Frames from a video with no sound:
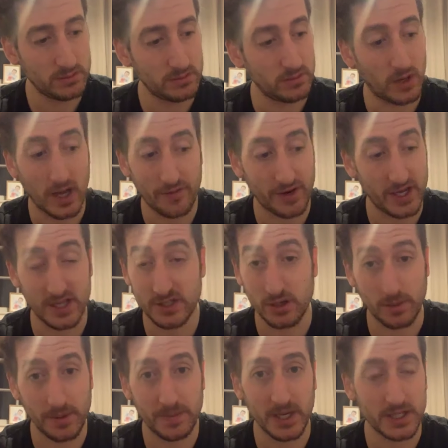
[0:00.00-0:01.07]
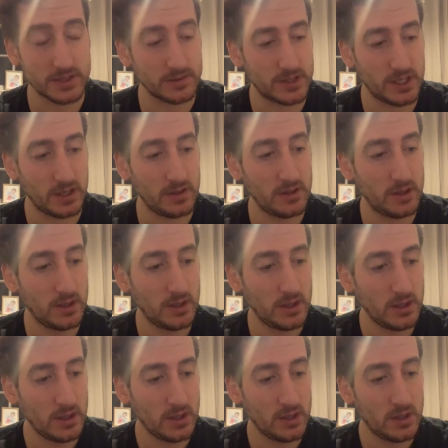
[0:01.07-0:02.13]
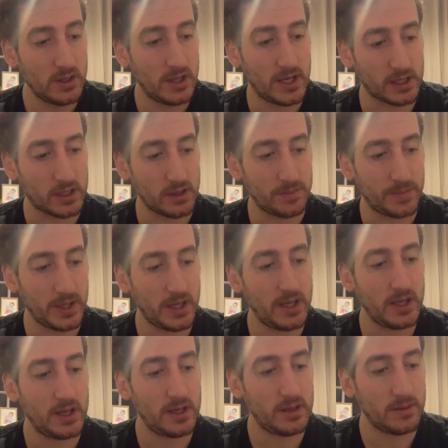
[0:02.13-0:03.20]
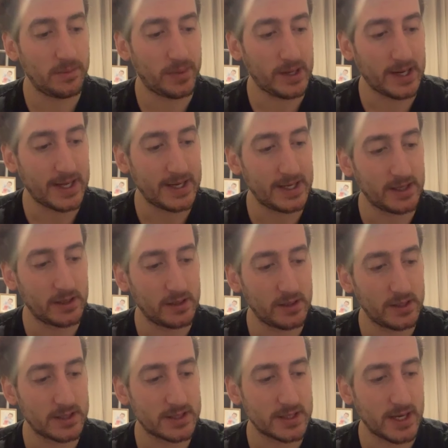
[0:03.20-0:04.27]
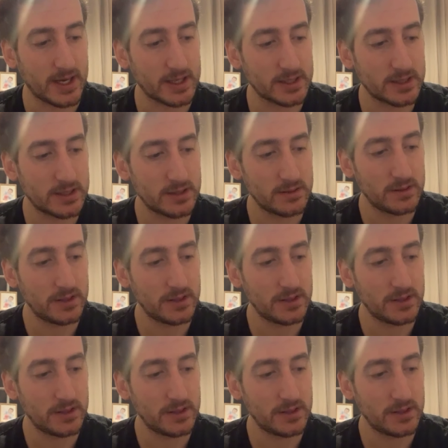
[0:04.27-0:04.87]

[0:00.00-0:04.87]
Whatever it is, it's got to be personal to you. It could be planning your snacks.